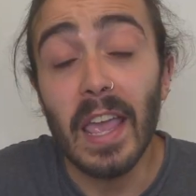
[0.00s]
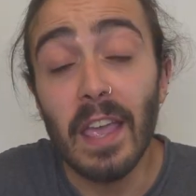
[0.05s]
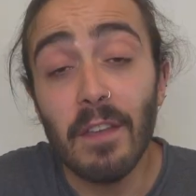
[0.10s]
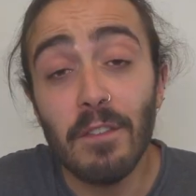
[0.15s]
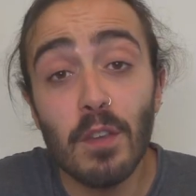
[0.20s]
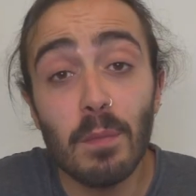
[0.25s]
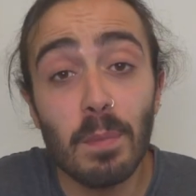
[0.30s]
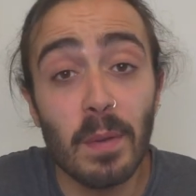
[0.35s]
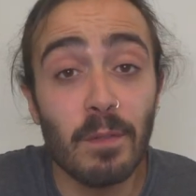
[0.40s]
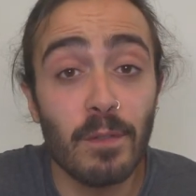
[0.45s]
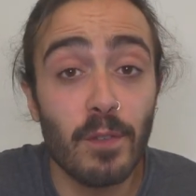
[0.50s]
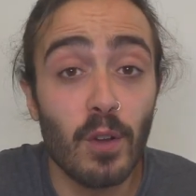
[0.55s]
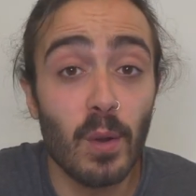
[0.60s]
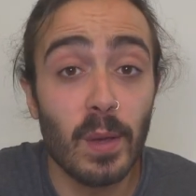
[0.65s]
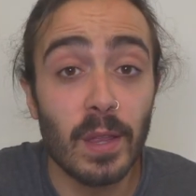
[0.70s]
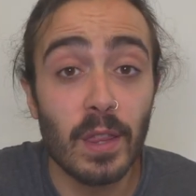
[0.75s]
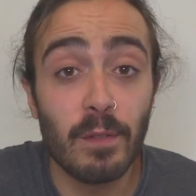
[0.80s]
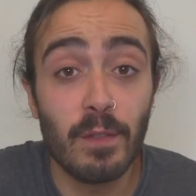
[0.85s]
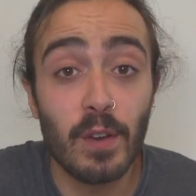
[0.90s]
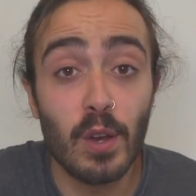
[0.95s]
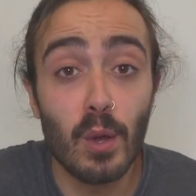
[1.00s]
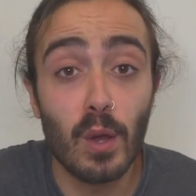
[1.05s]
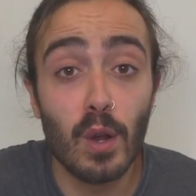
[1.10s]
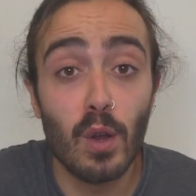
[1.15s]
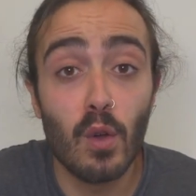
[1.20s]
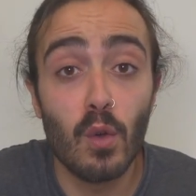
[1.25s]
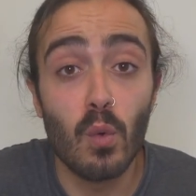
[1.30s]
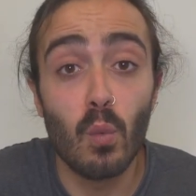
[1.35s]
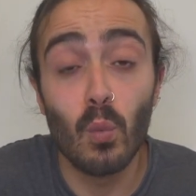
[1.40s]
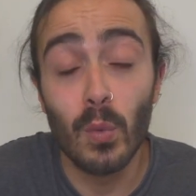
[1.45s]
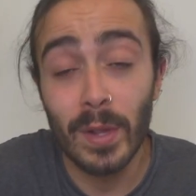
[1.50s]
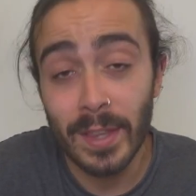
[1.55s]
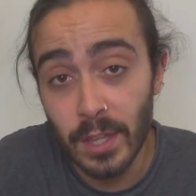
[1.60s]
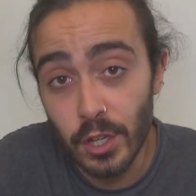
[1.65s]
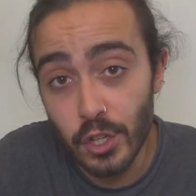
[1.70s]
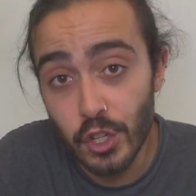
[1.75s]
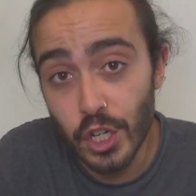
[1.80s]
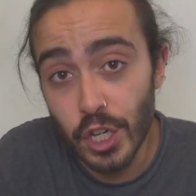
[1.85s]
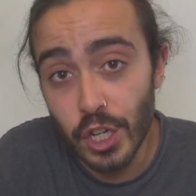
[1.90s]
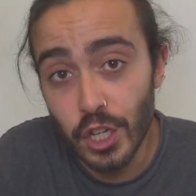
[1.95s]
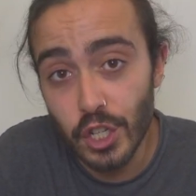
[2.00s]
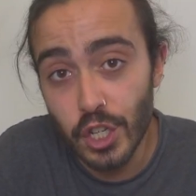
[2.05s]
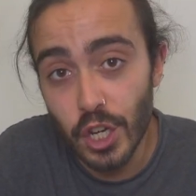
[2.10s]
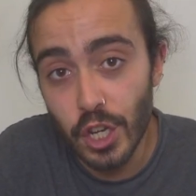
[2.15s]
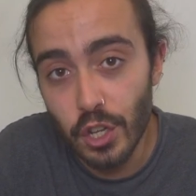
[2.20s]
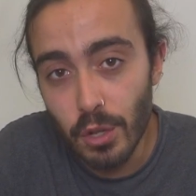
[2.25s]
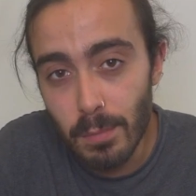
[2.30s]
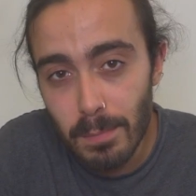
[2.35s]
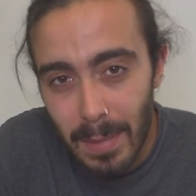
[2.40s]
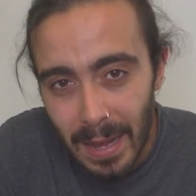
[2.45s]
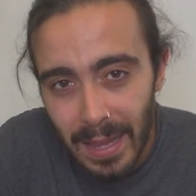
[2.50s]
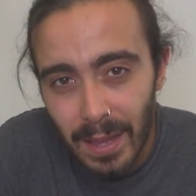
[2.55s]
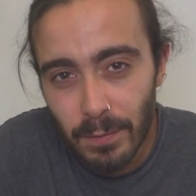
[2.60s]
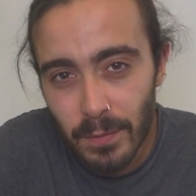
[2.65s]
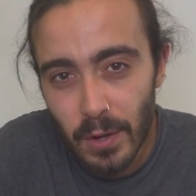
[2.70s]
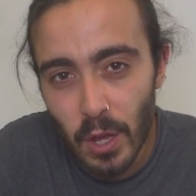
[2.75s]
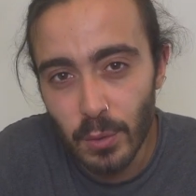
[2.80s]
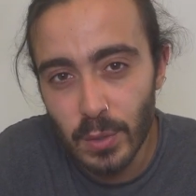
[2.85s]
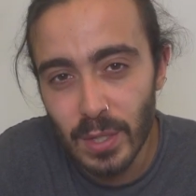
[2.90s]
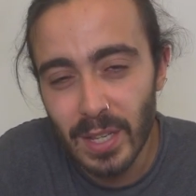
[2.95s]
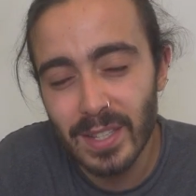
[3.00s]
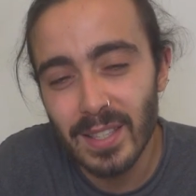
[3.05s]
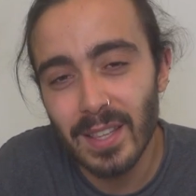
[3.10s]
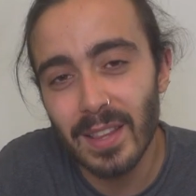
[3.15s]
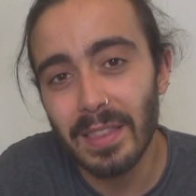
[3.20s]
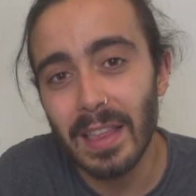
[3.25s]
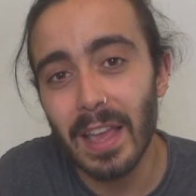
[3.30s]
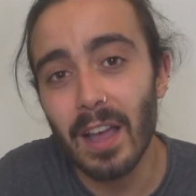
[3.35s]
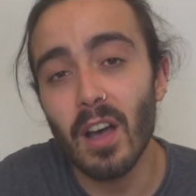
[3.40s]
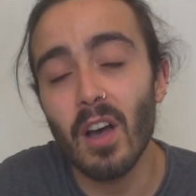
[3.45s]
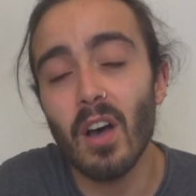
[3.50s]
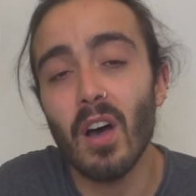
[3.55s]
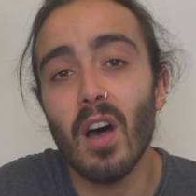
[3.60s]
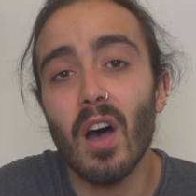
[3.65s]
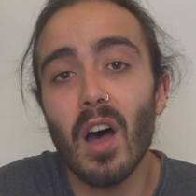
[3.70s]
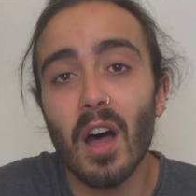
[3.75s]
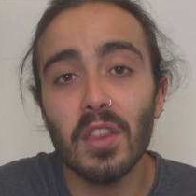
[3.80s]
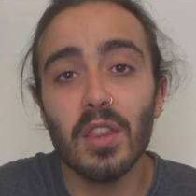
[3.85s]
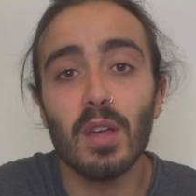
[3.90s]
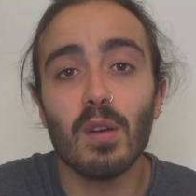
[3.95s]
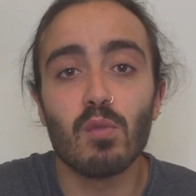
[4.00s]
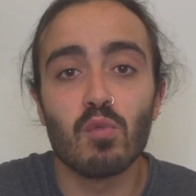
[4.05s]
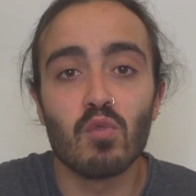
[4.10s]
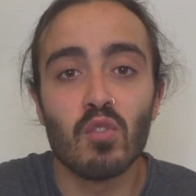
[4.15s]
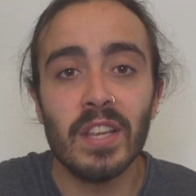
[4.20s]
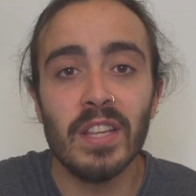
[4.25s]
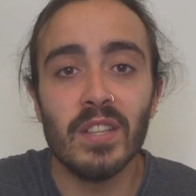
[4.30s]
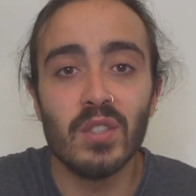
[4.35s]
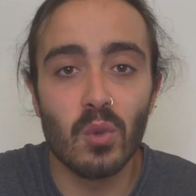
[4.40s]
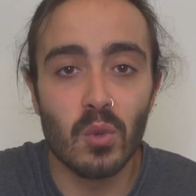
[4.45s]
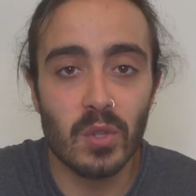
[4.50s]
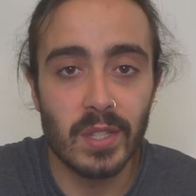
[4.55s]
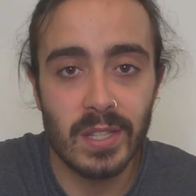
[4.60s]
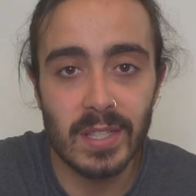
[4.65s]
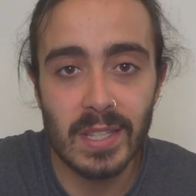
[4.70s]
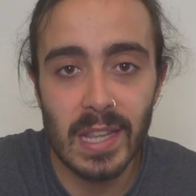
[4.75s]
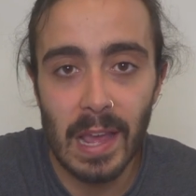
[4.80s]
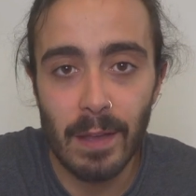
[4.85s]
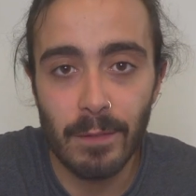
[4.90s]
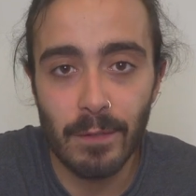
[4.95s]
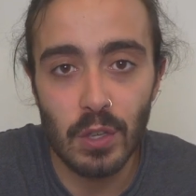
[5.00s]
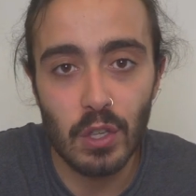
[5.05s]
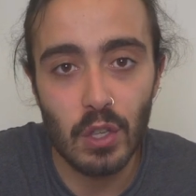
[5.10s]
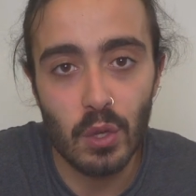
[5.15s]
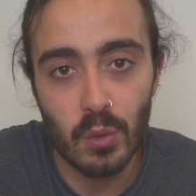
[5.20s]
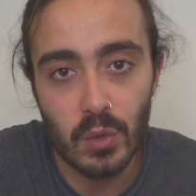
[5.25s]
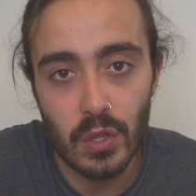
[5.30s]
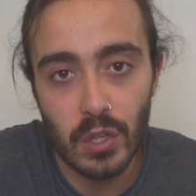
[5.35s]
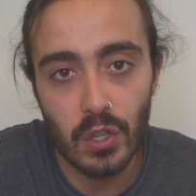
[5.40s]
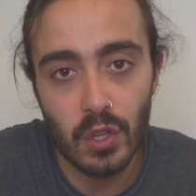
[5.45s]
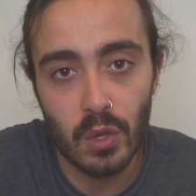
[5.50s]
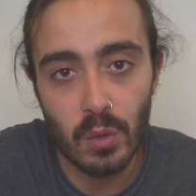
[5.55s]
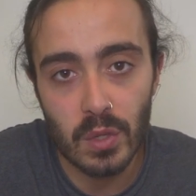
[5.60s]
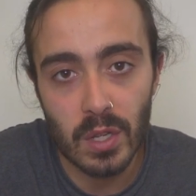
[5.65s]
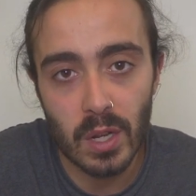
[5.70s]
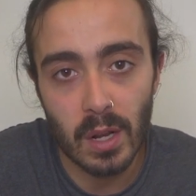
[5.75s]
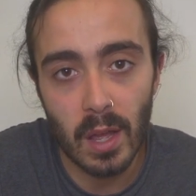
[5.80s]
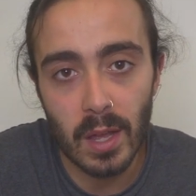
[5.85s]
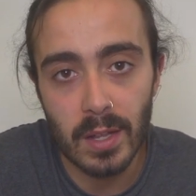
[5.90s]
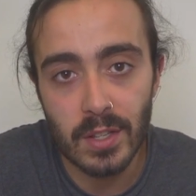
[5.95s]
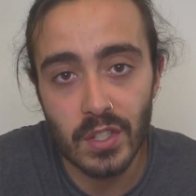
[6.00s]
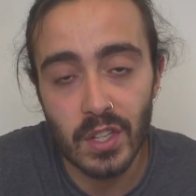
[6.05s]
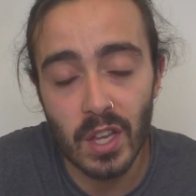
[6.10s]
If you've been following the video along with the cheat sheet, you may have noticed that there are other resources there for you to utilize.